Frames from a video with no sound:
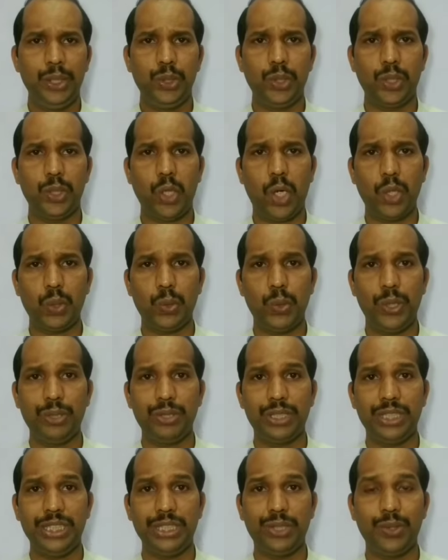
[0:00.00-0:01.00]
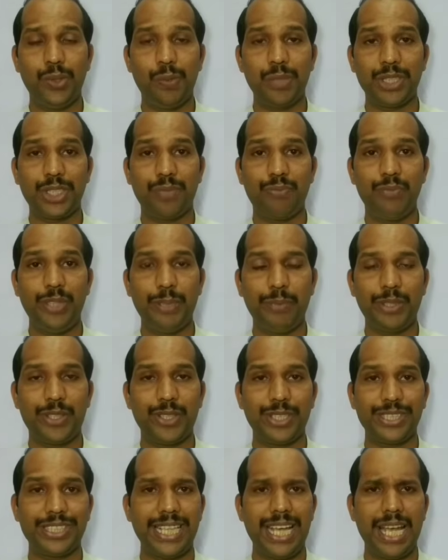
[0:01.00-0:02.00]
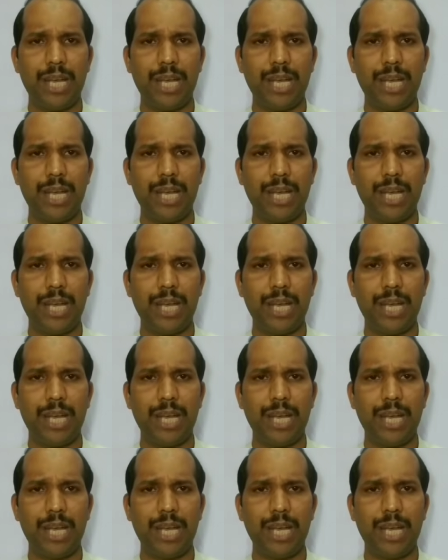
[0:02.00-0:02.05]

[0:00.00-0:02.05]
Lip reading: You are not going to see too much of me because